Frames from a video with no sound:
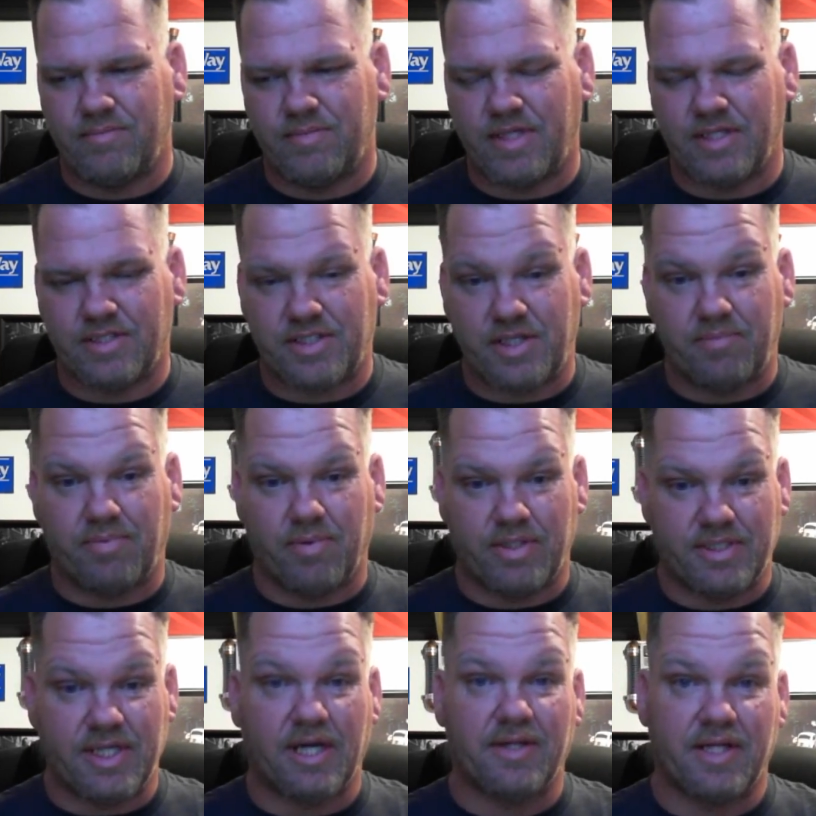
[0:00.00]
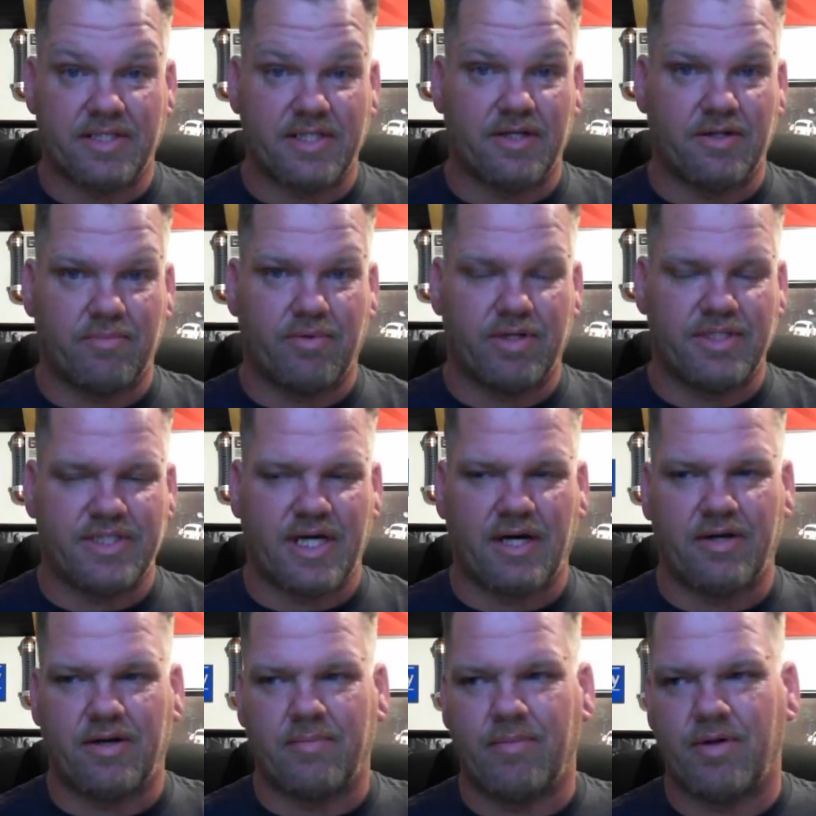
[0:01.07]
that she points out that Zellner points out
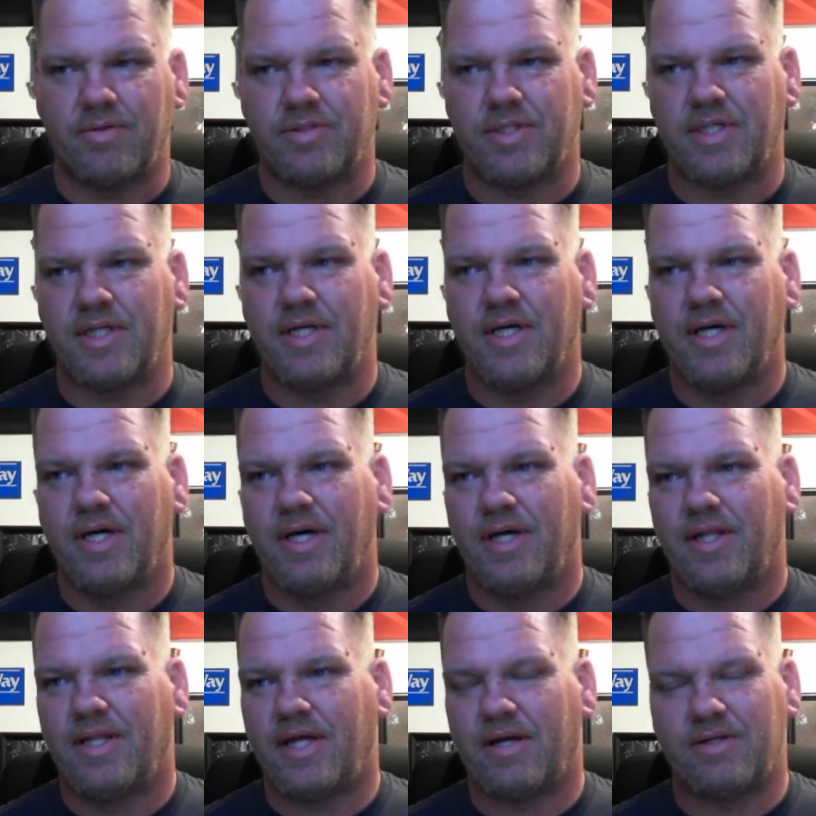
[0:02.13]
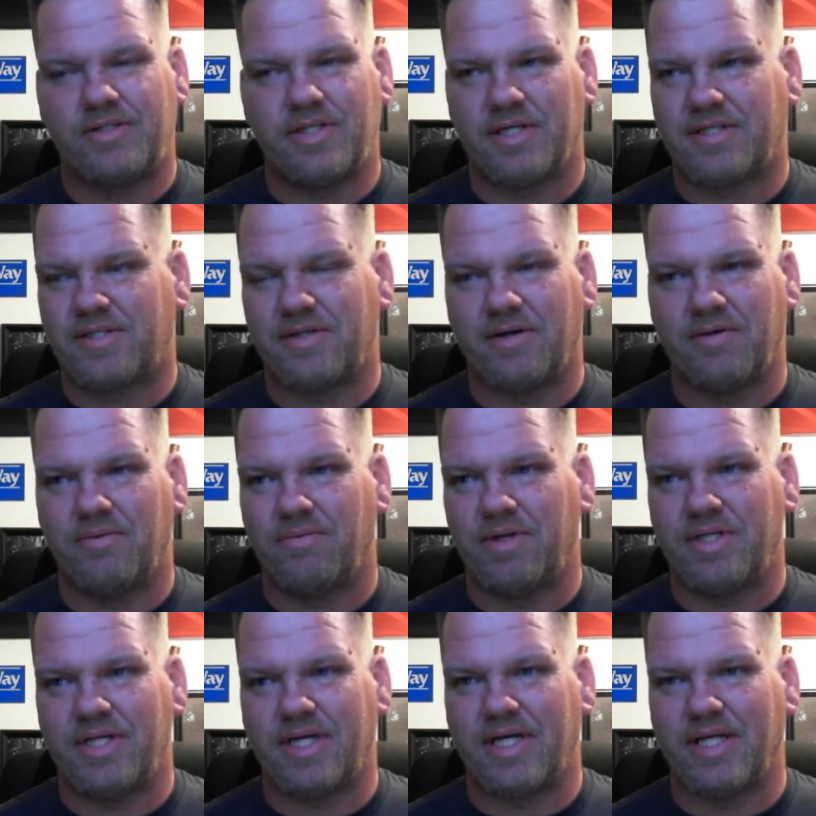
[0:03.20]
in her motion that are just so
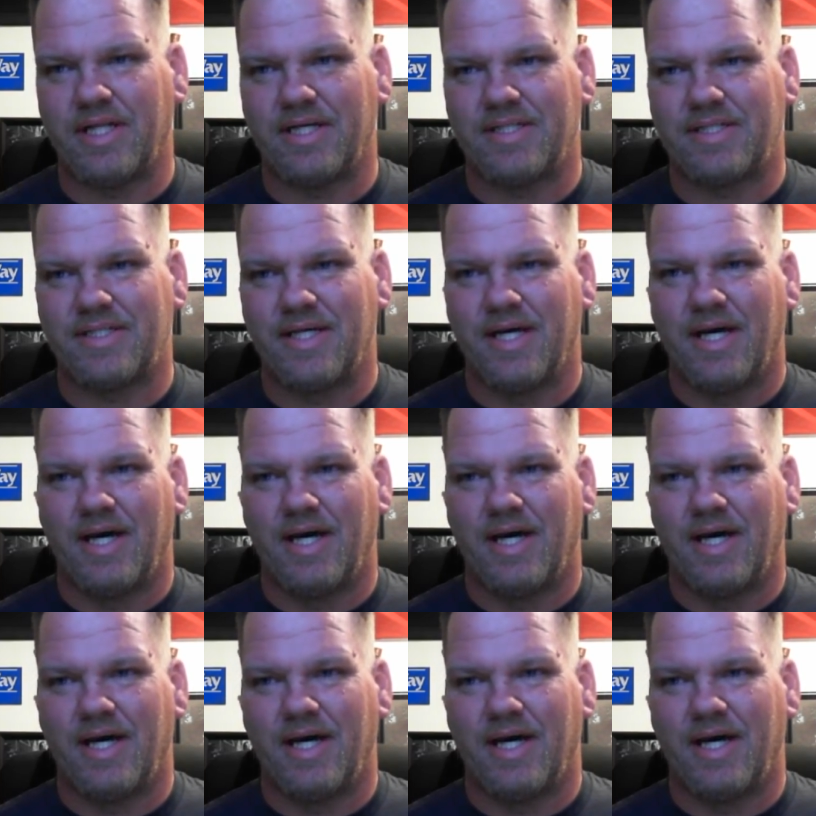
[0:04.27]
ridiculous.